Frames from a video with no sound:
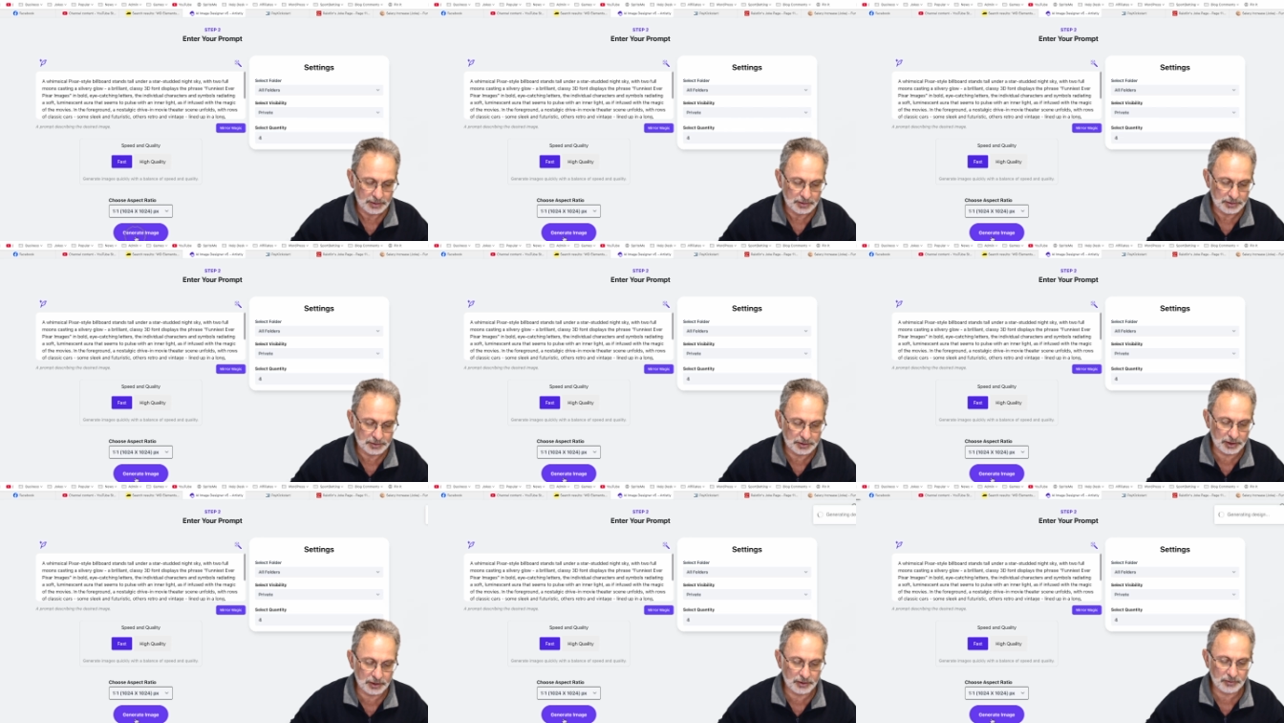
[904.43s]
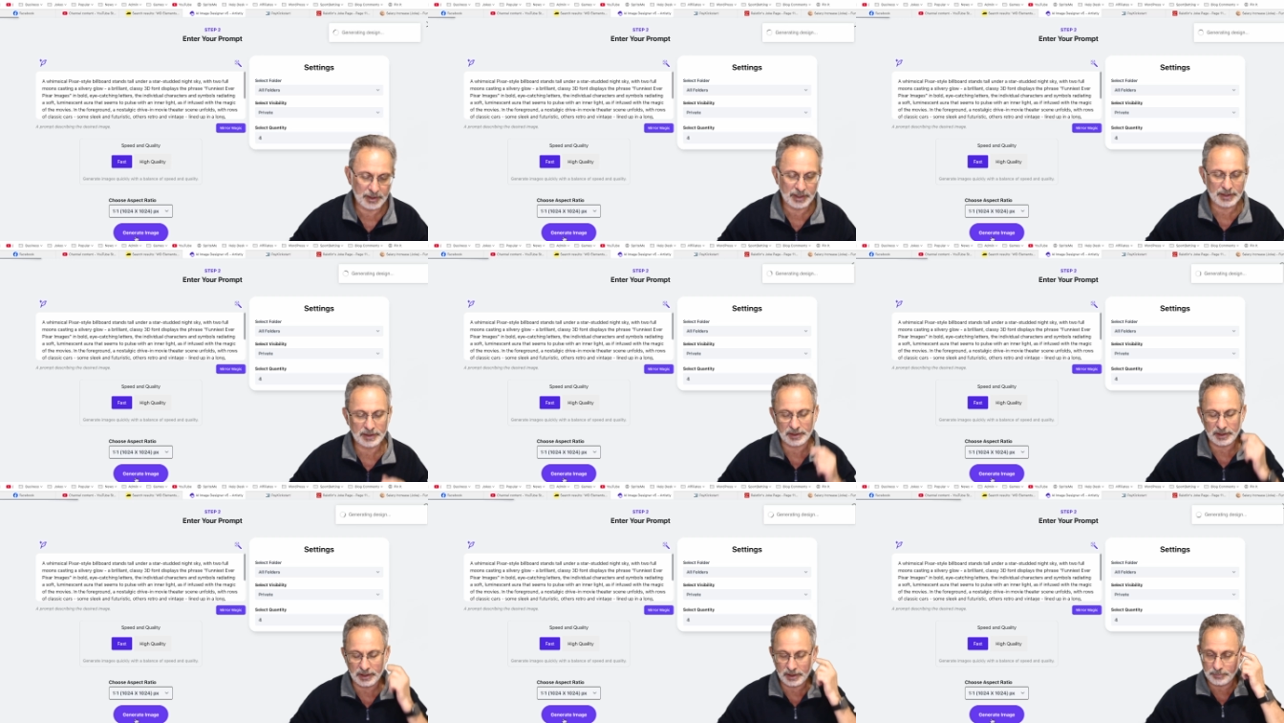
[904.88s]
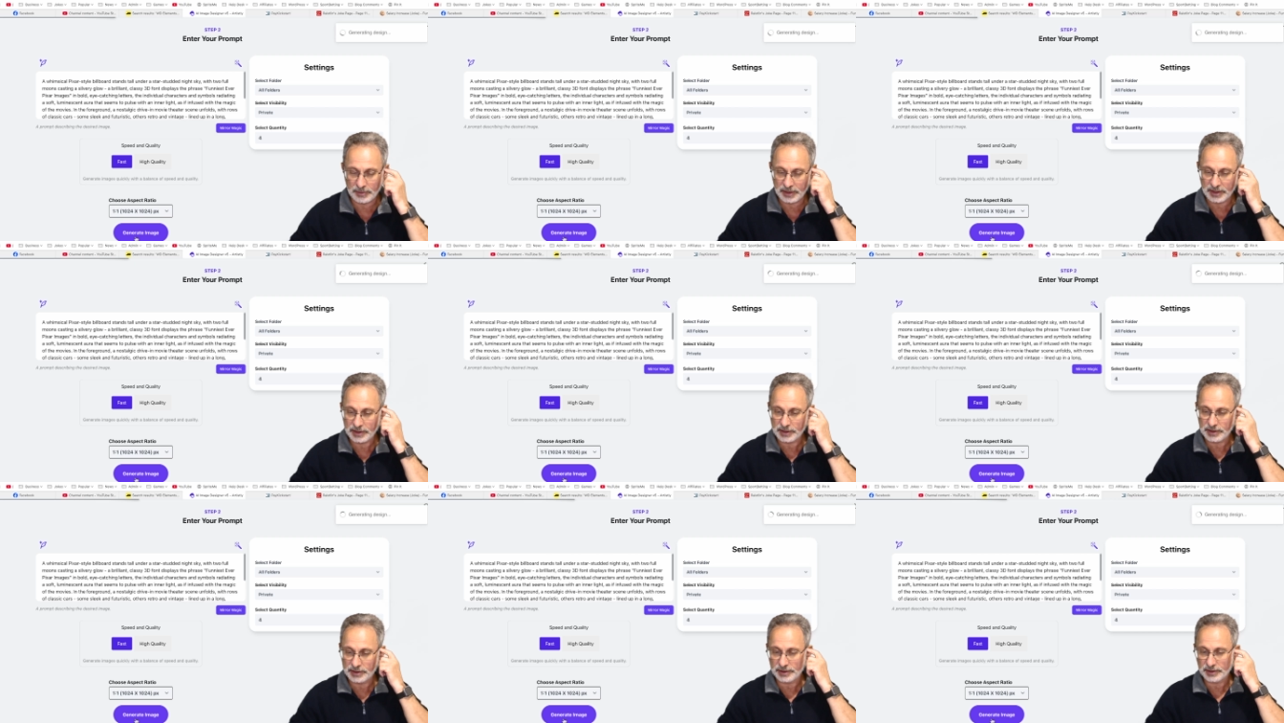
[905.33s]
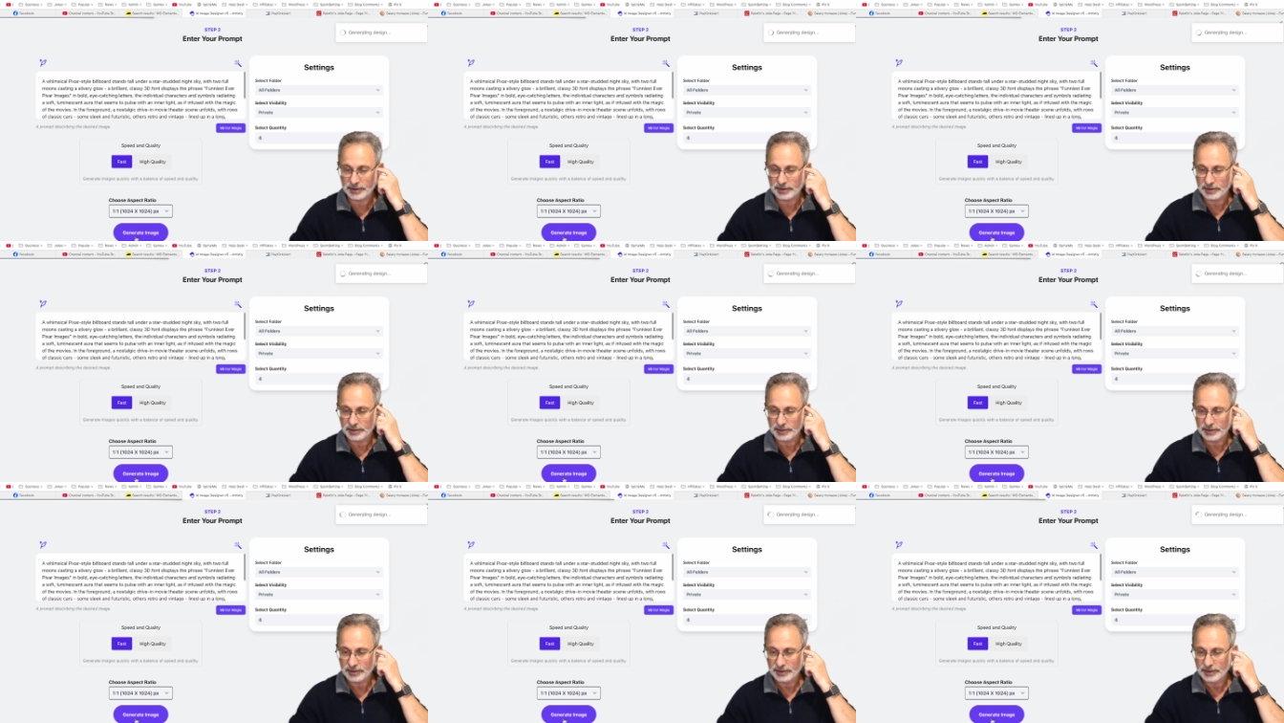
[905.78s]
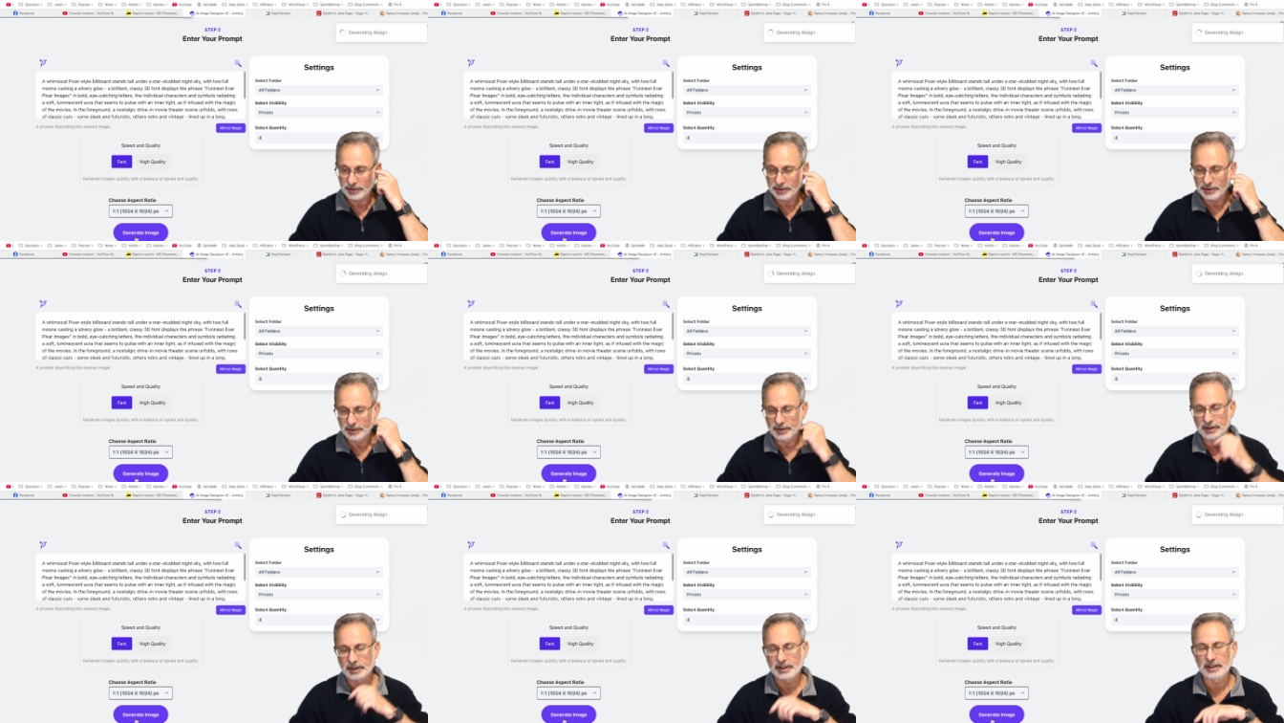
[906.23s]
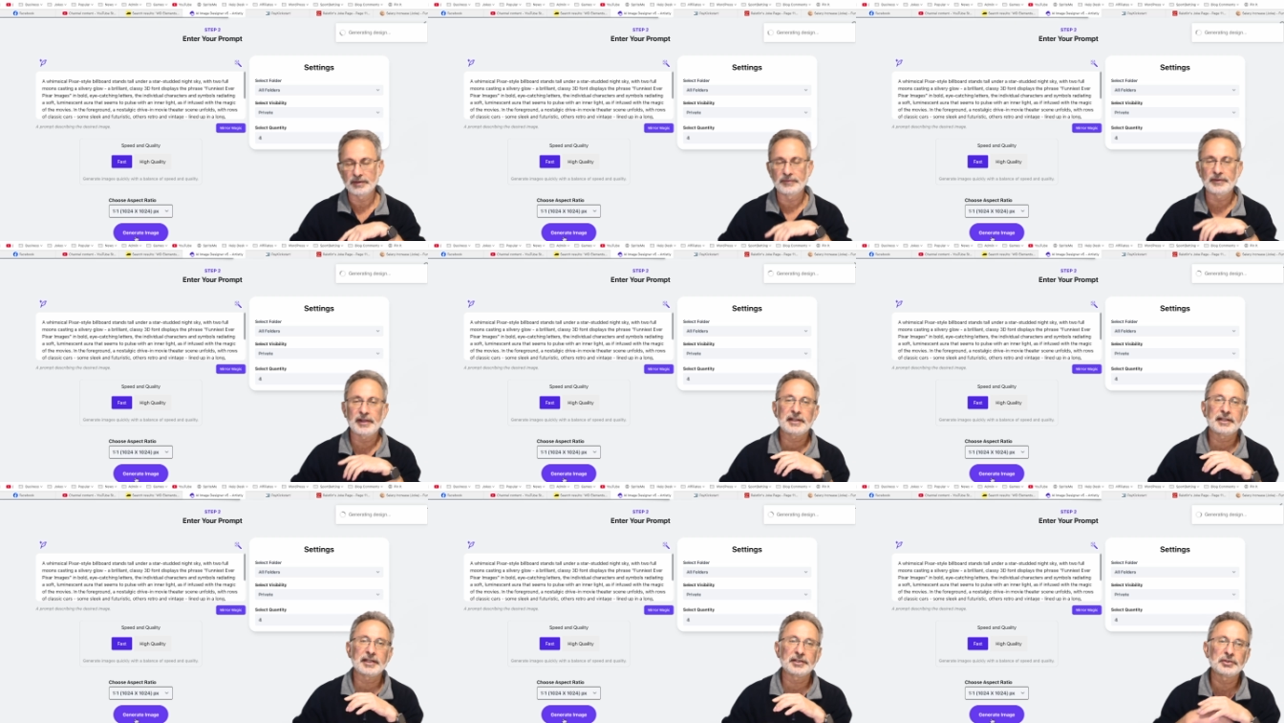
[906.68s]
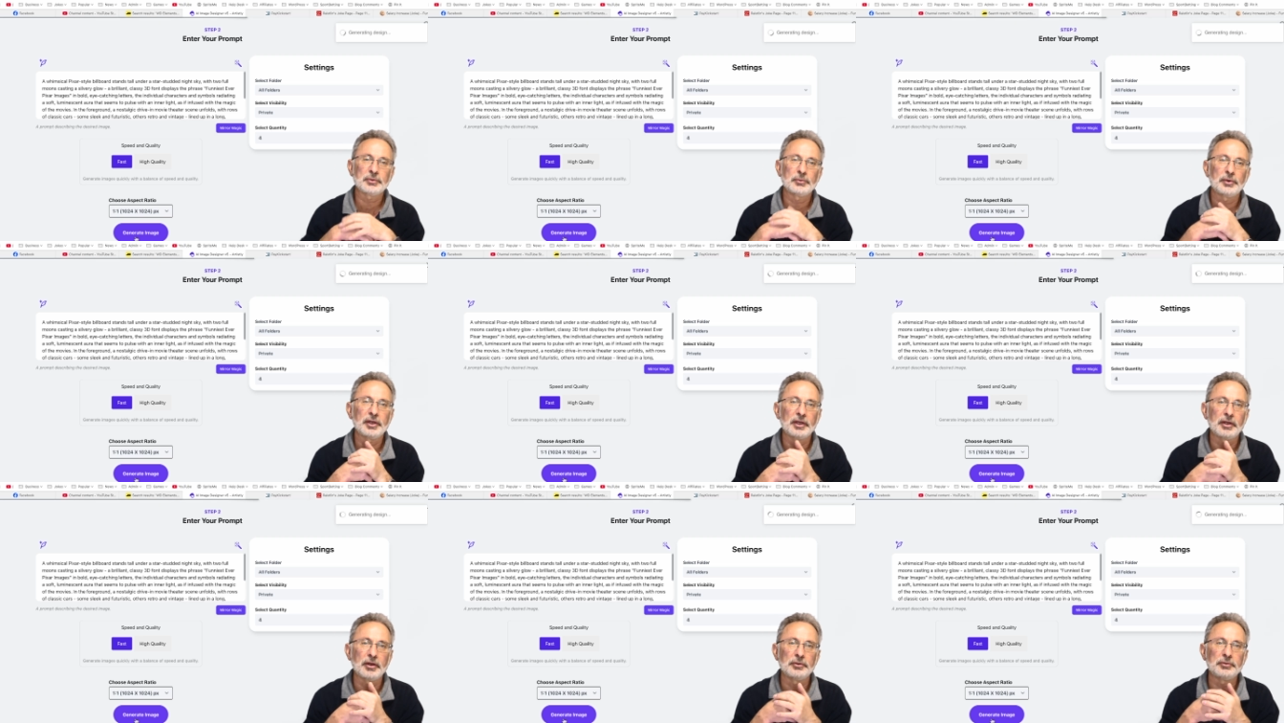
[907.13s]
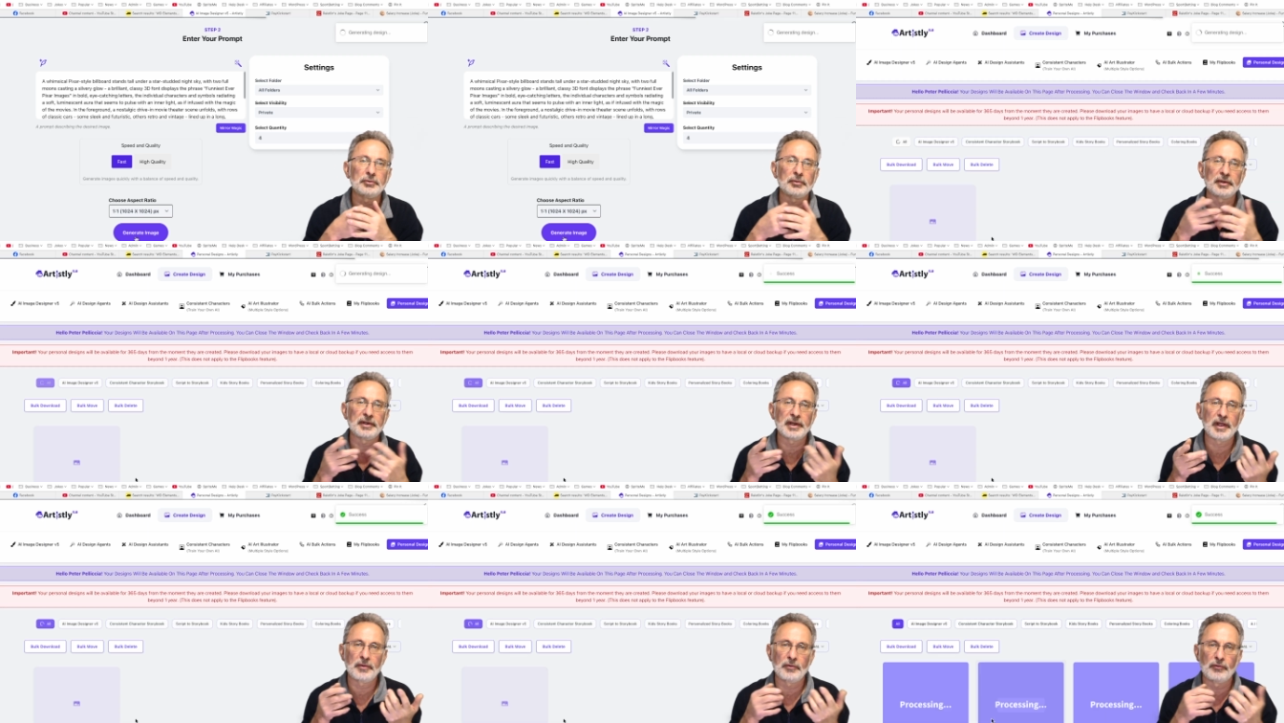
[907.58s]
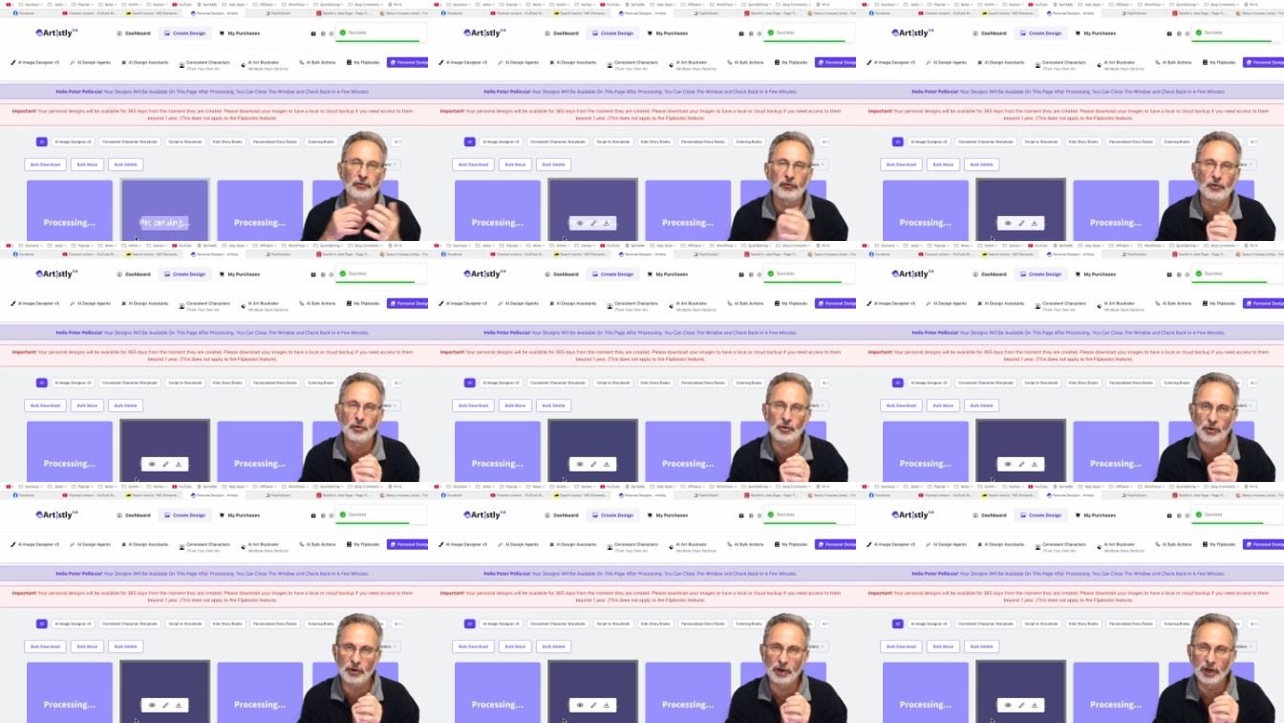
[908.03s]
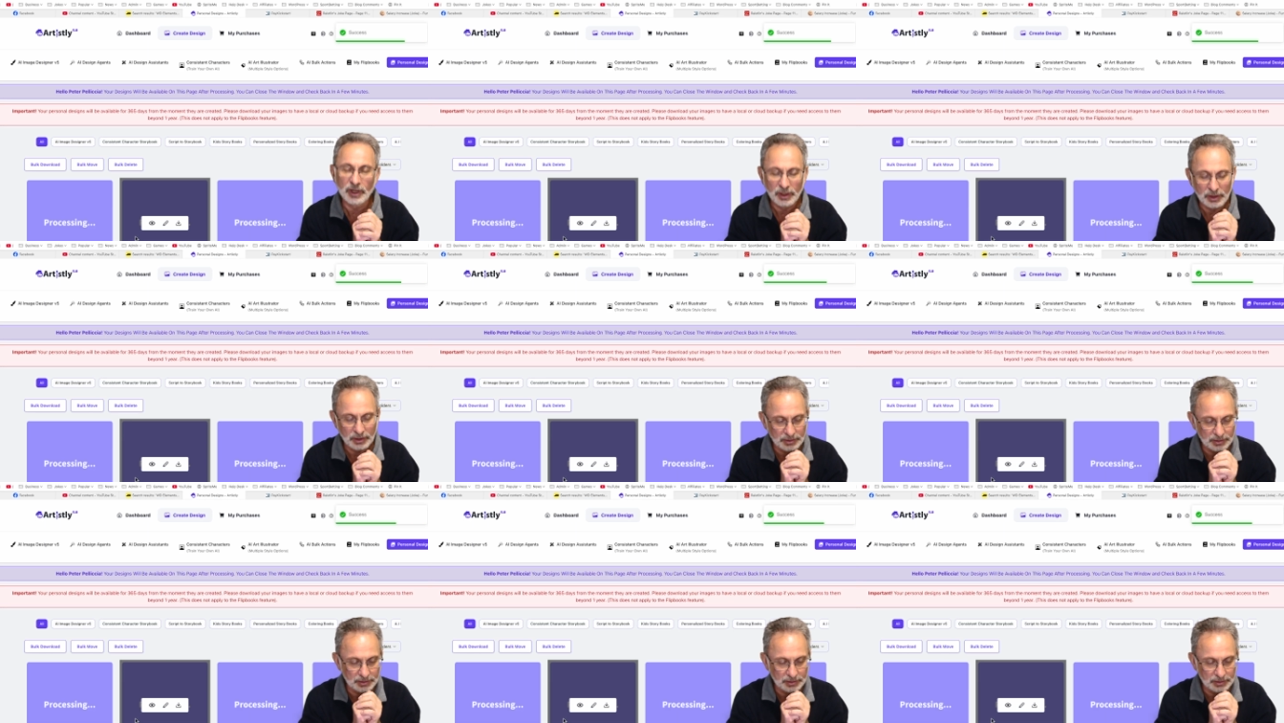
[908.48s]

generate the image, and if that doesn't work, I'll do another 4.